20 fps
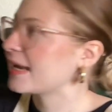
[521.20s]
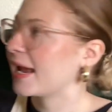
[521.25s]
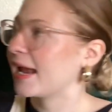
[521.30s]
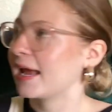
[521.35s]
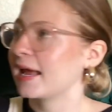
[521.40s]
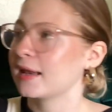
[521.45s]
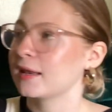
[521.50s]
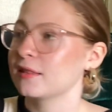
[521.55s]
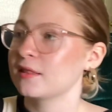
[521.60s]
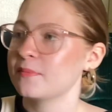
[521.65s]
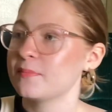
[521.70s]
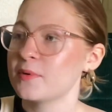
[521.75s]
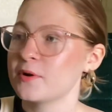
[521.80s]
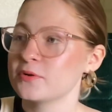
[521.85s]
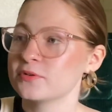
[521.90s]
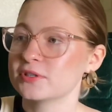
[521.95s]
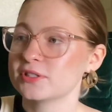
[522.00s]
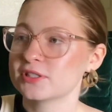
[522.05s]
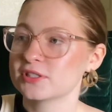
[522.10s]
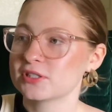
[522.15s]
and the
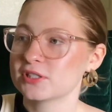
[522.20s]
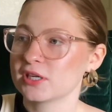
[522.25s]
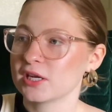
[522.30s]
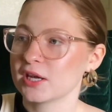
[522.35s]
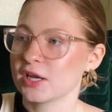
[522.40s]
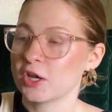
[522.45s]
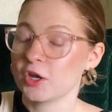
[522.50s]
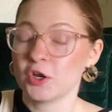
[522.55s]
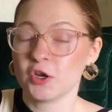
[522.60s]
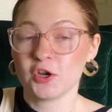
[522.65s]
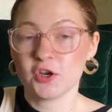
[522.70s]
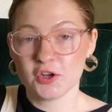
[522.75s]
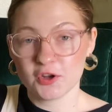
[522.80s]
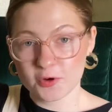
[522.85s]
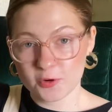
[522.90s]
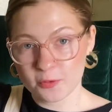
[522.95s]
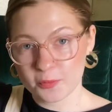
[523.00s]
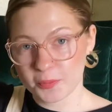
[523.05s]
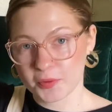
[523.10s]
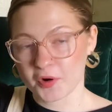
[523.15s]
most new
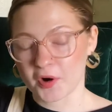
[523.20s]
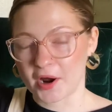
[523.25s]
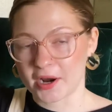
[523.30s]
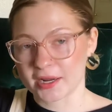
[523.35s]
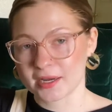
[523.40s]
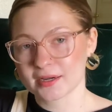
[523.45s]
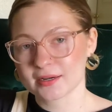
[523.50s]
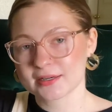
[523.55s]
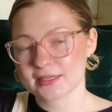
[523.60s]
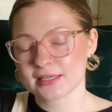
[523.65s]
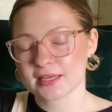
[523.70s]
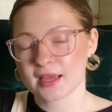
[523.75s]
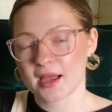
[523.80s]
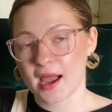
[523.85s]
product,